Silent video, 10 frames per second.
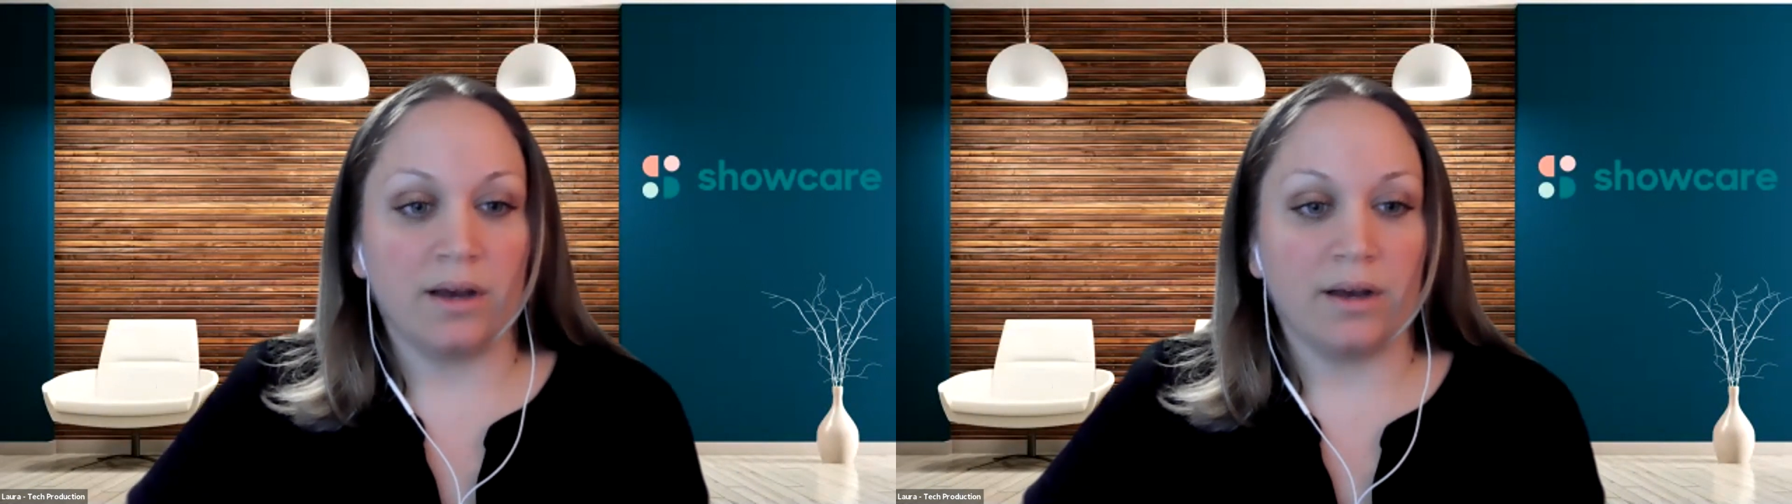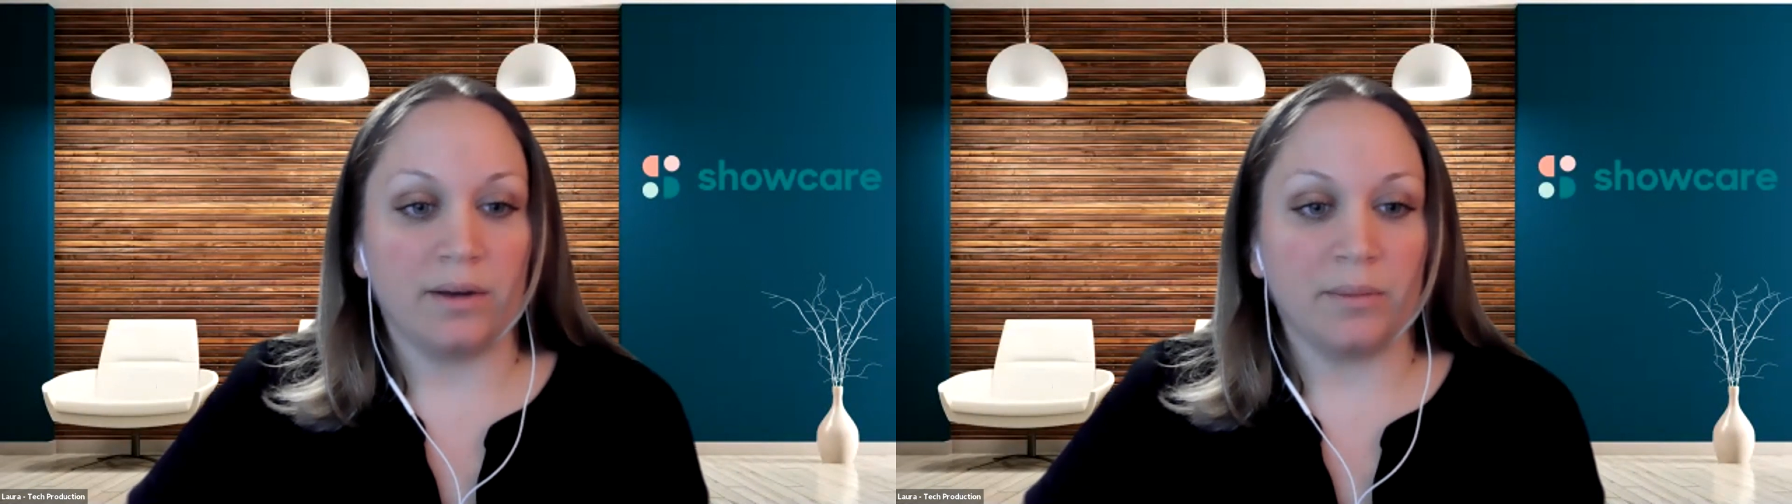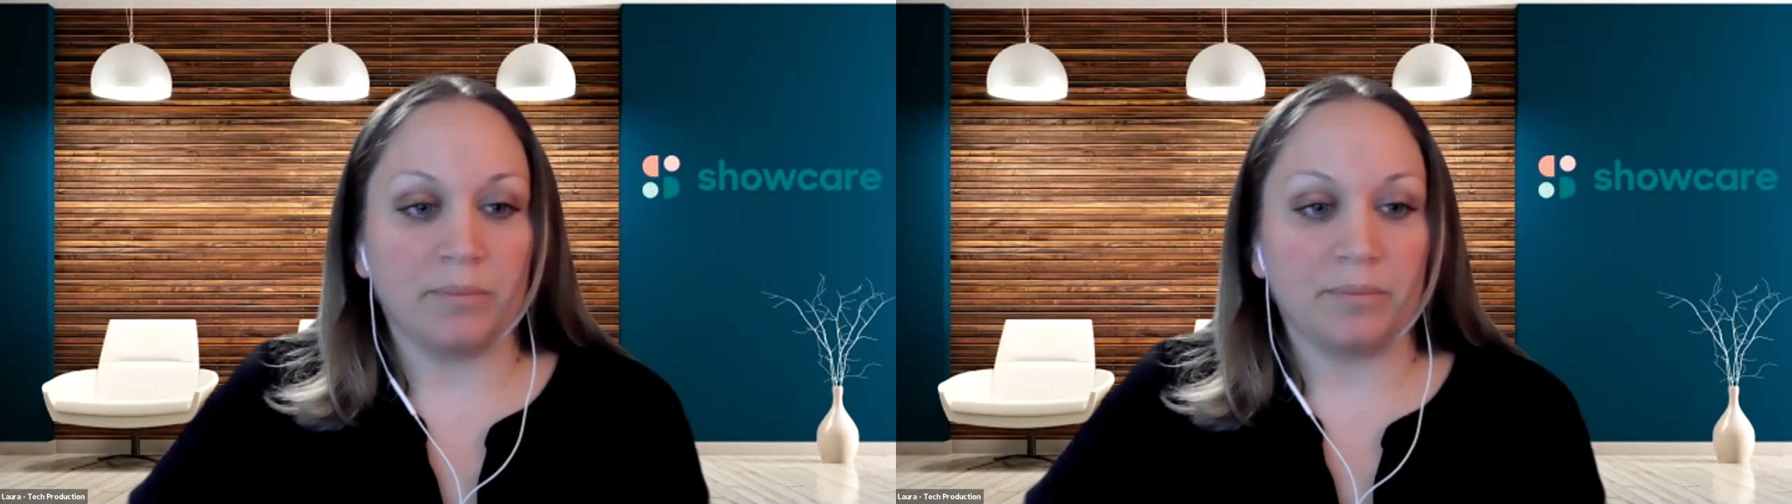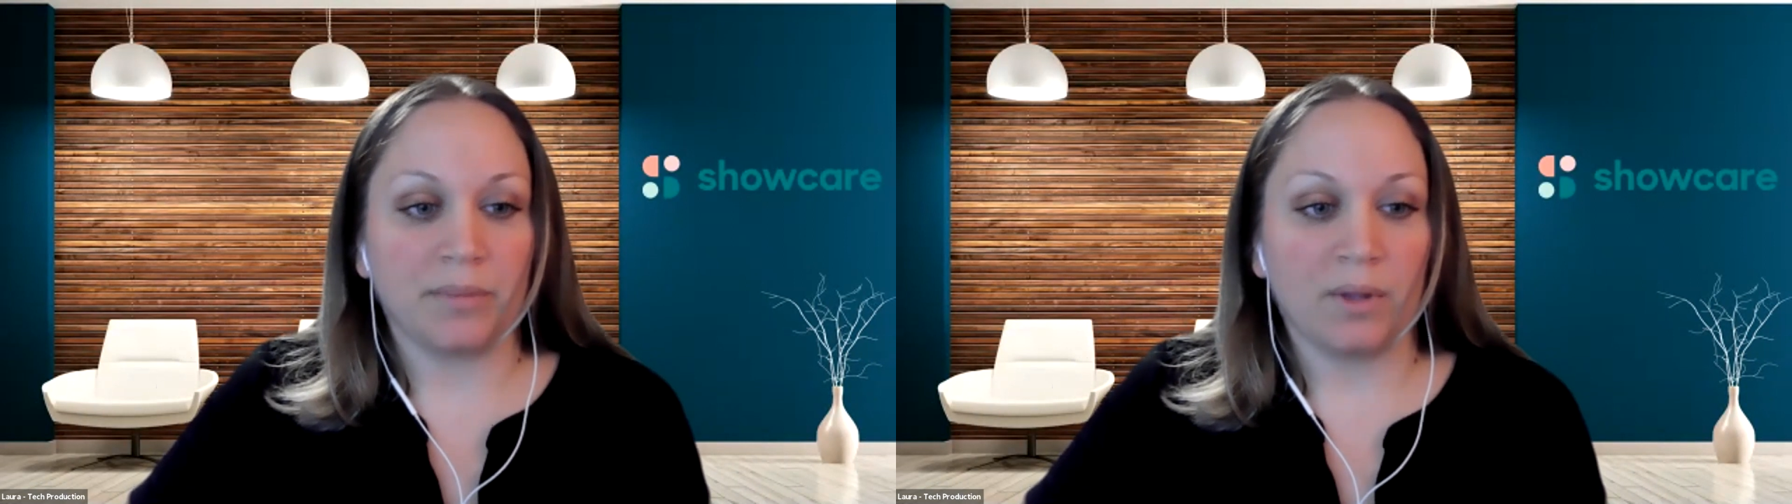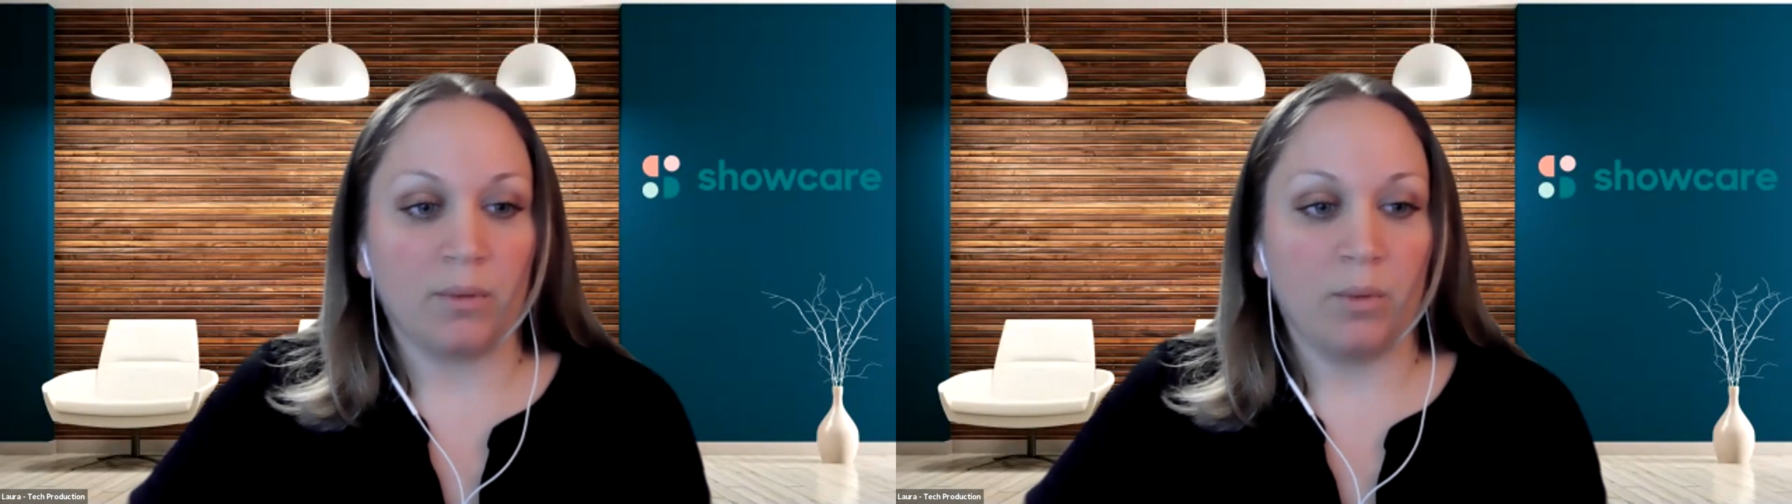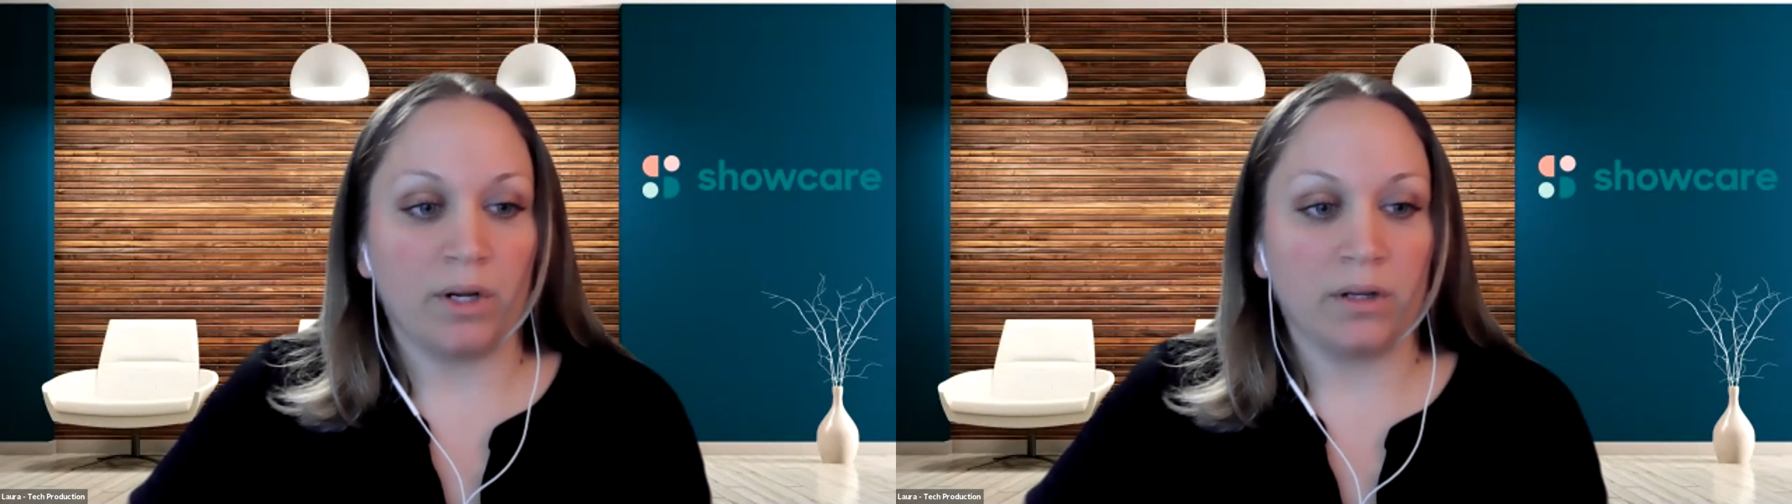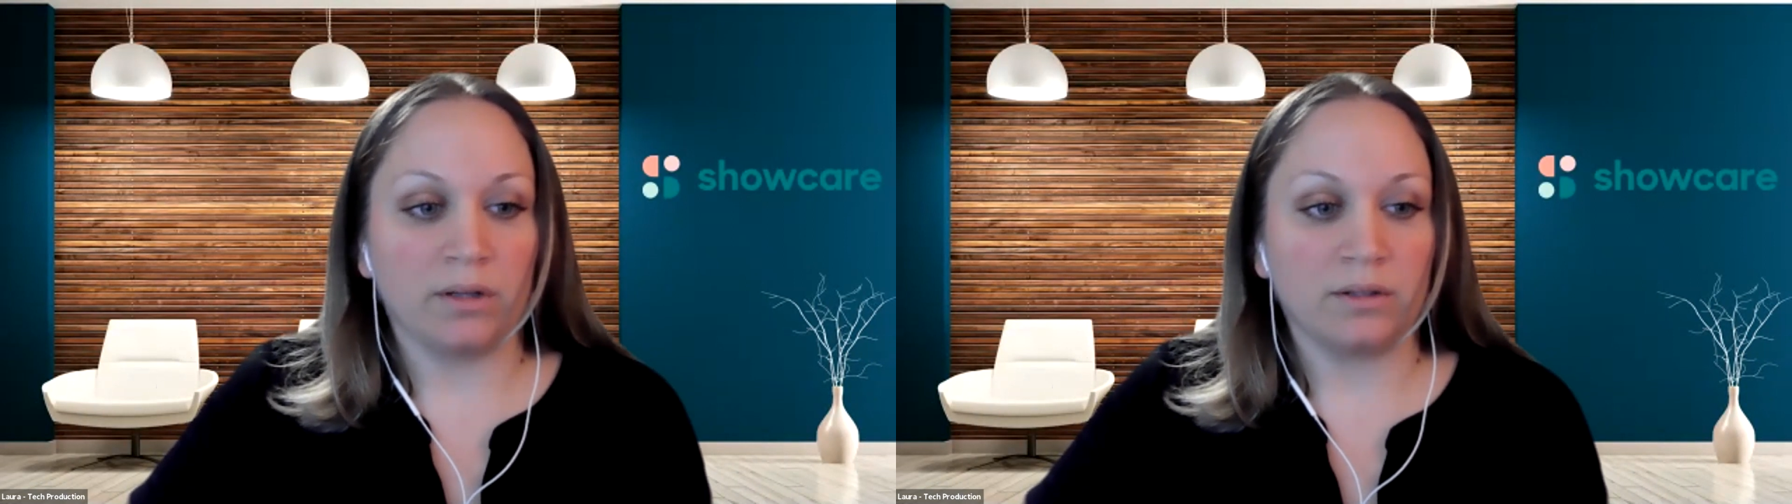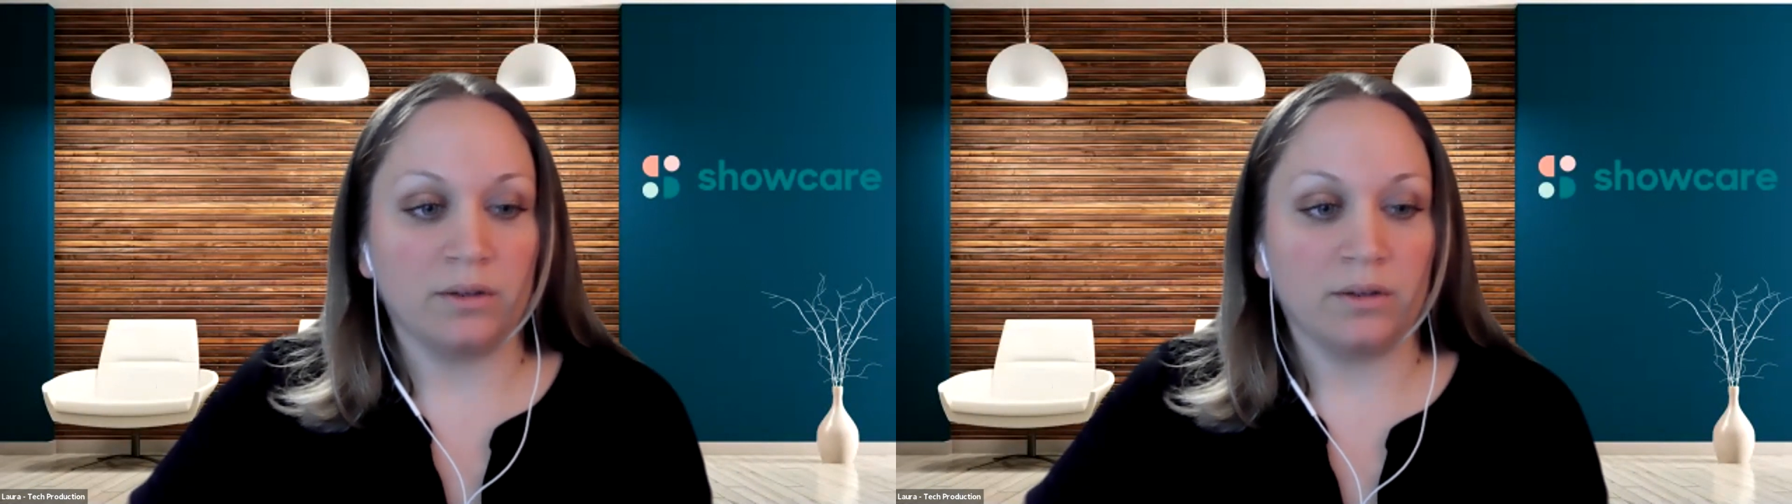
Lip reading: We want